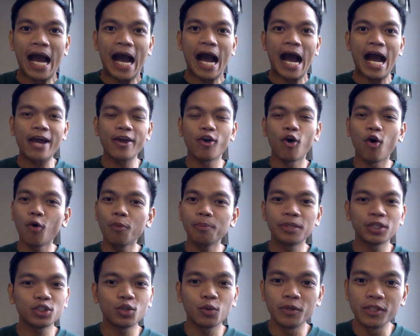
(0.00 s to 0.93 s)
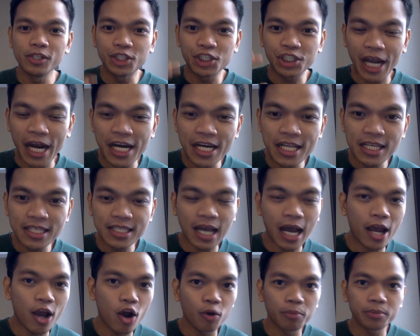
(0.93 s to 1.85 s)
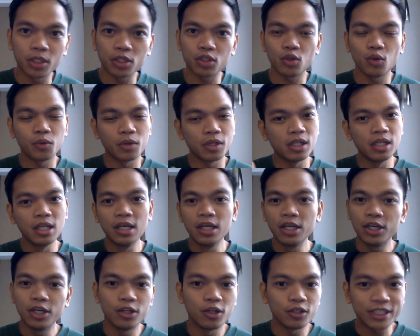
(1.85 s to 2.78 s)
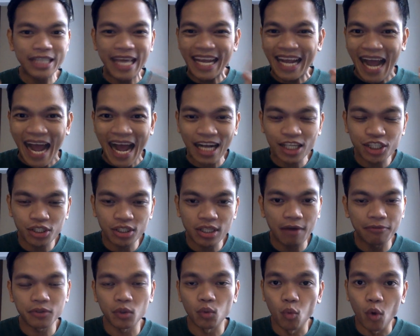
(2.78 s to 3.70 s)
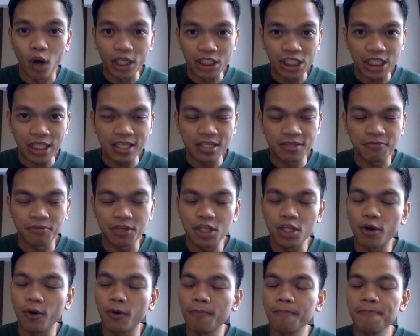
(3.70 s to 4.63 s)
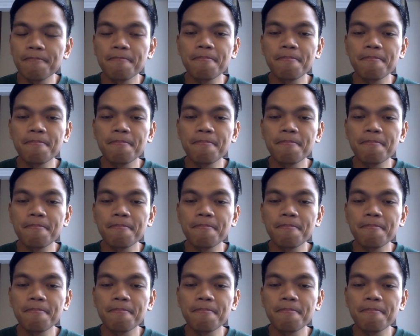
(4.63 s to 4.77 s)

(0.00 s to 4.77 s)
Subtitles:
I hope that you will share this. I hope that you will, take action after watching this video.